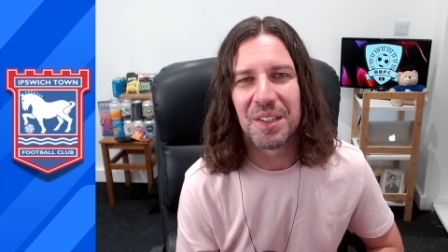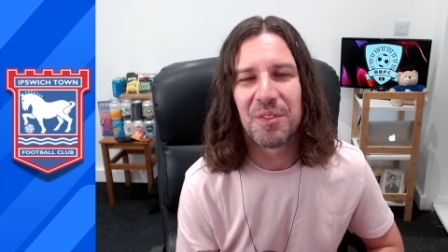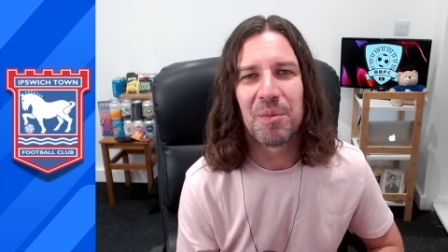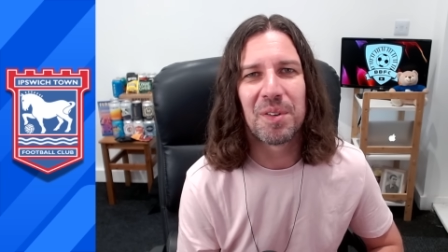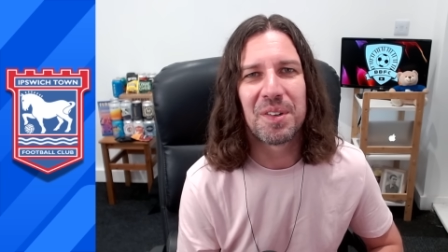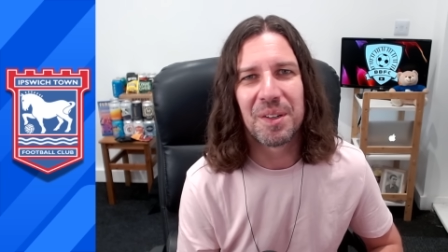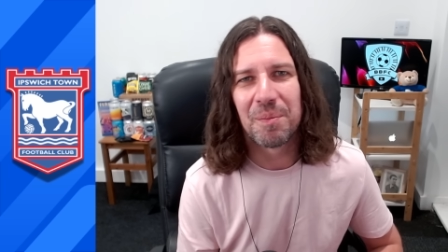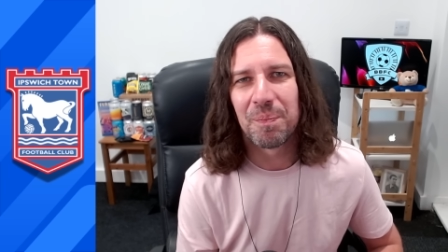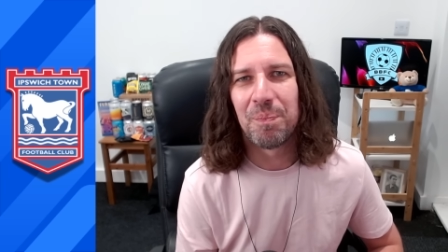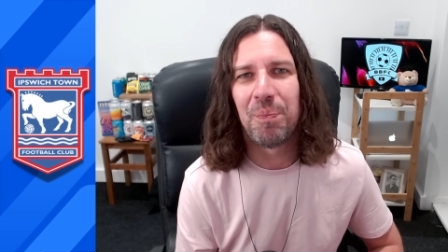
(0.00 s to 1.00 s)
if Ipswich are
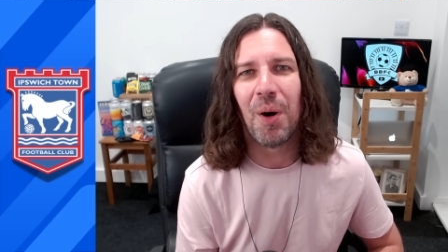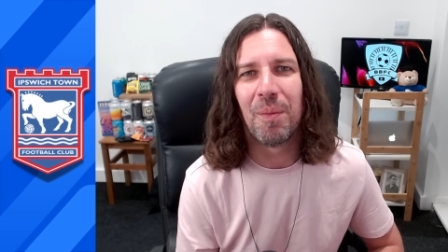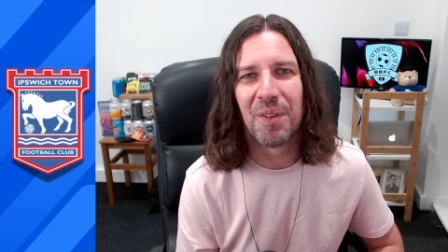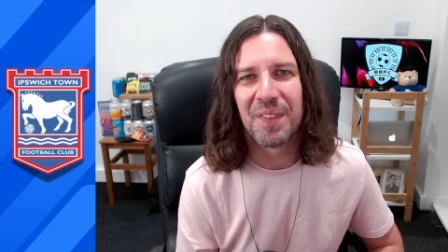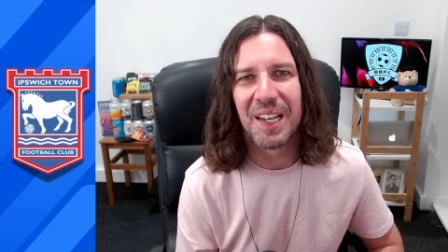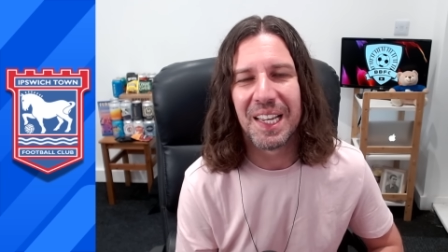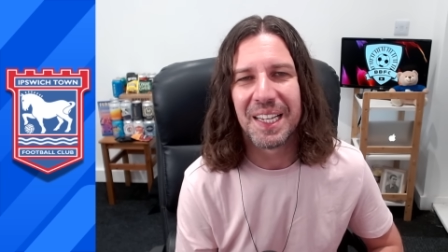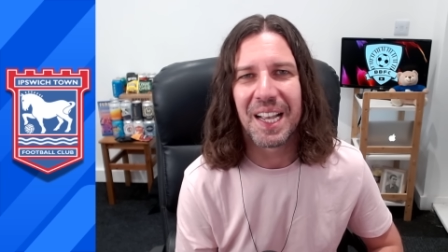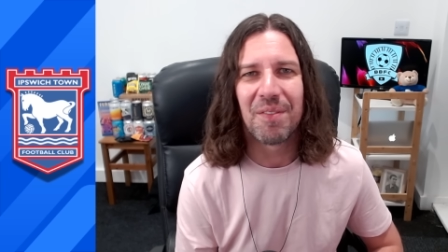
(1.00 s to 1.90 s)
bottom of the league,